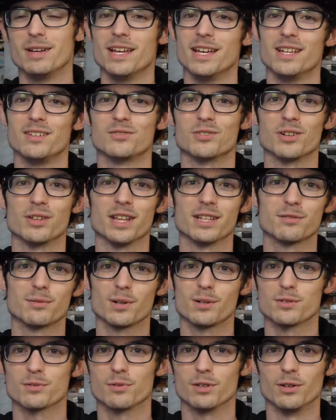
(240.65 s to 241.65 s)
So that's what I
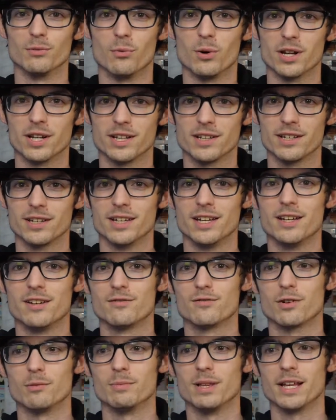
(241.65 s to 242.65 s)
was really wanting
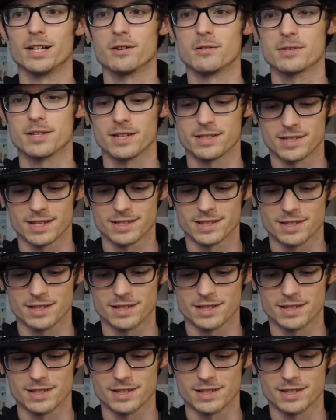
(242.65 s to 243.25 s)
from Lego sets at that